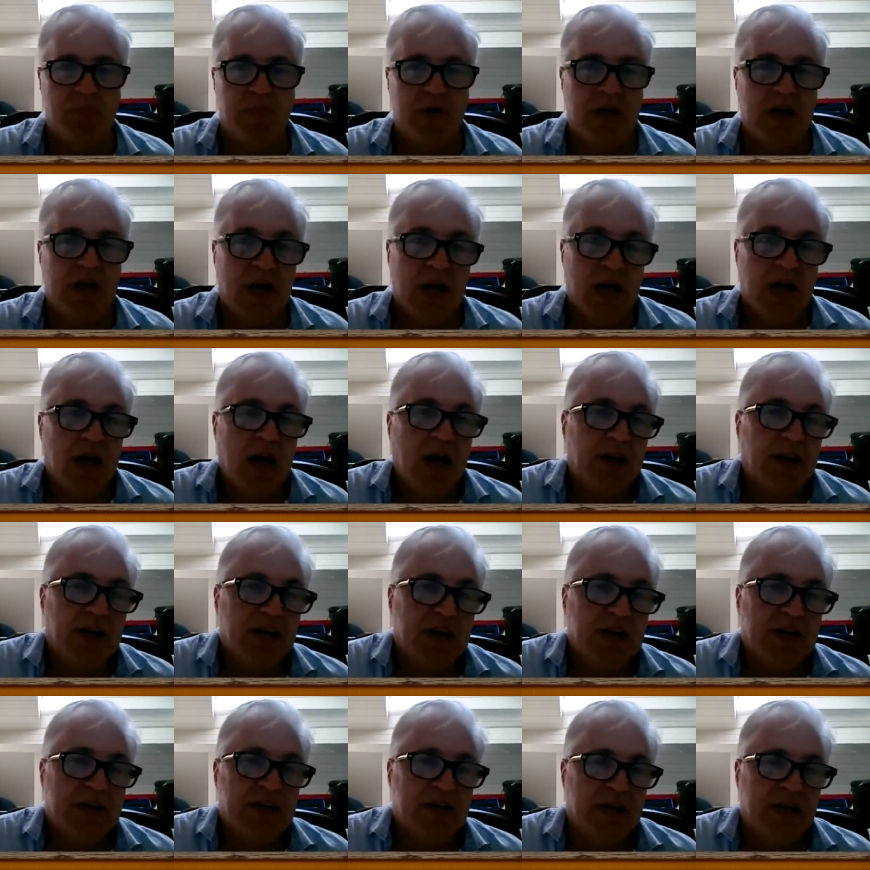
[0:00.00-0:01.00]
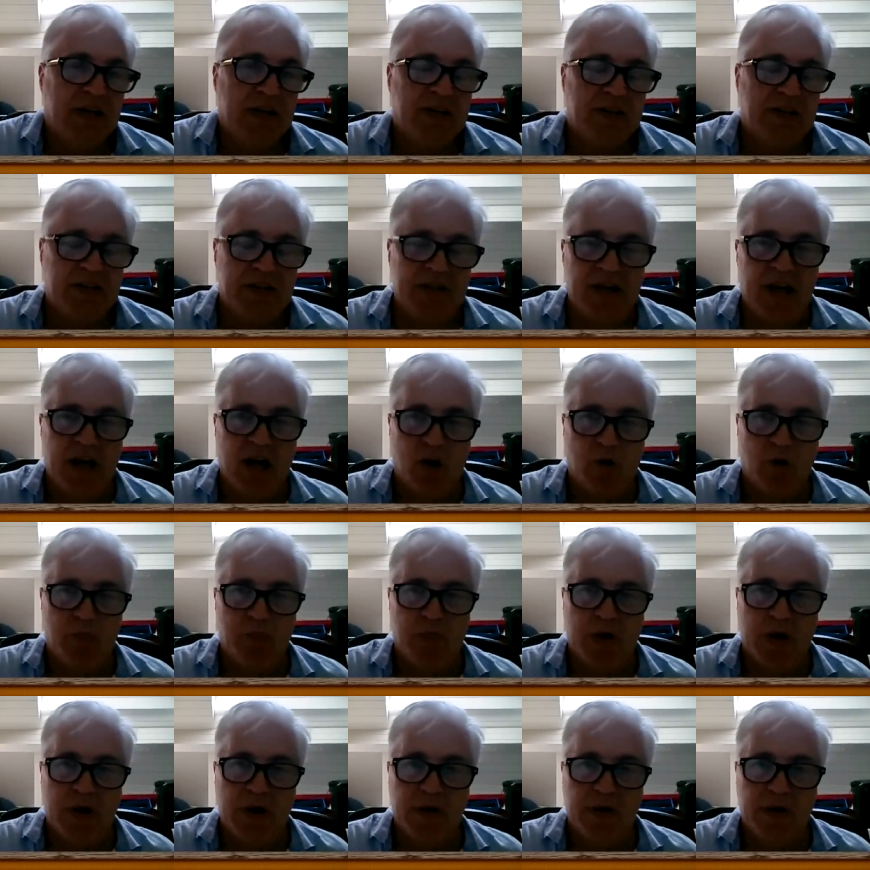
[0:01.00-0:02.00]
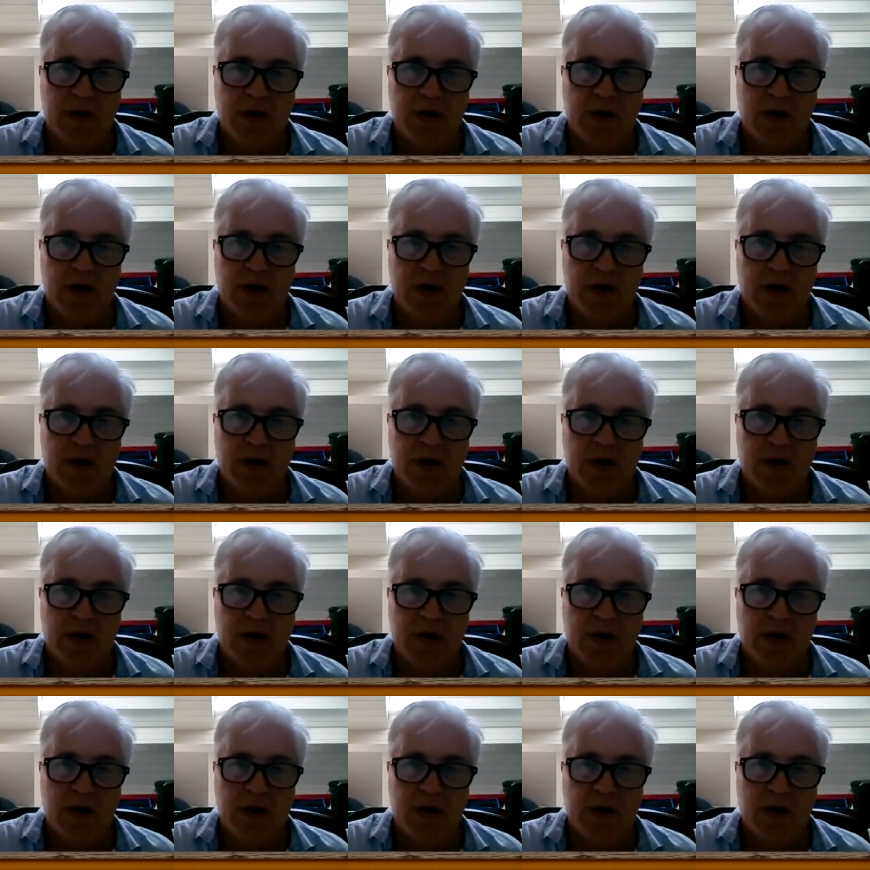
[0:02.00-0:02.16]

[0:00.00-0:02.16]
me. I think it didn't help that